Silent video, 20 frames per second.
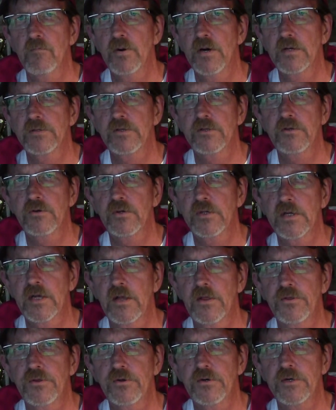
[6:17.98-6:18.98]
but to do it
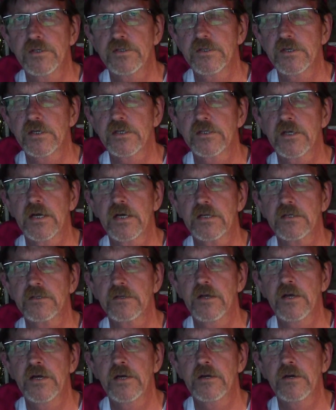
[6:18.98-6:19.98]
again 36
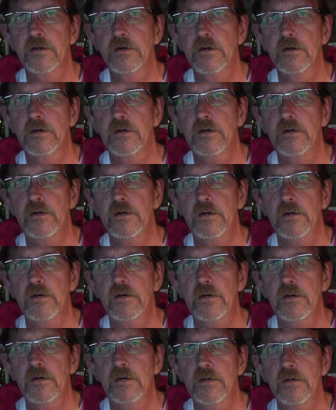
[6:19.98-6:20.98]
seconds later,
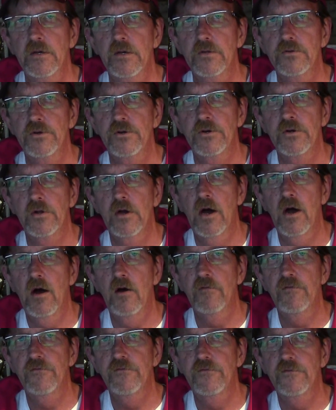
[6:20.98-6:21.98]
turn it
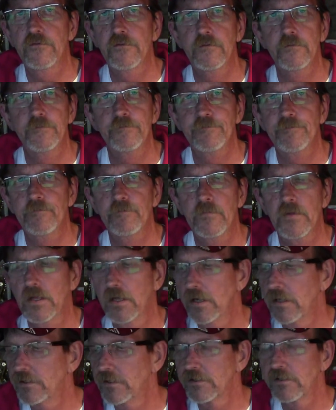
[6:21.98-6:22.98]
off,
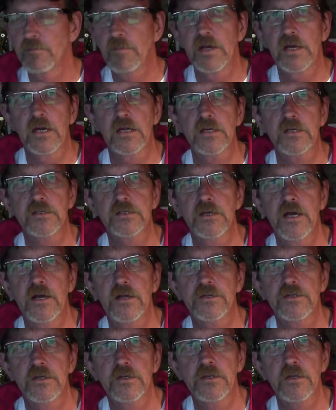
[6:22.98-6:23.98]
it doesn't make any
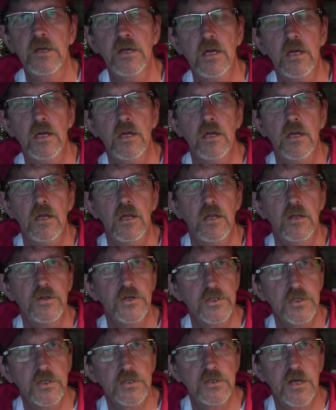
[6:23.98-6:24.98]
sense. And
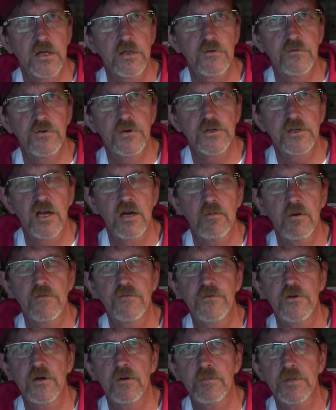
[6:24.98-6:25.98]
this is not the first time I
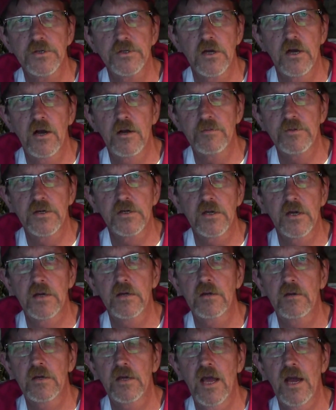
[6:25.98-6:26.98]
filmed this object.
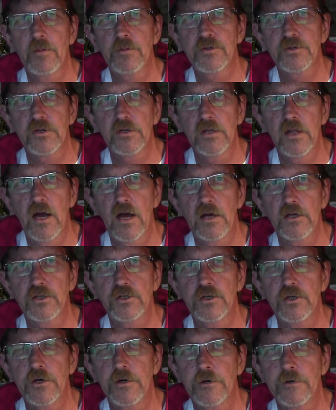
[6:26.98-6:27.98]
I captured it
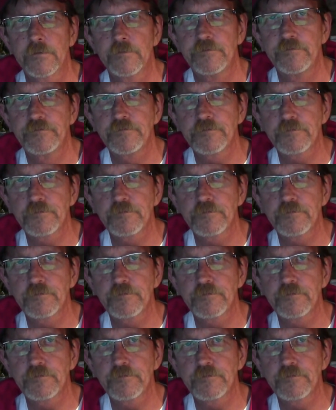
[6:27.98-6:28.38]
last year.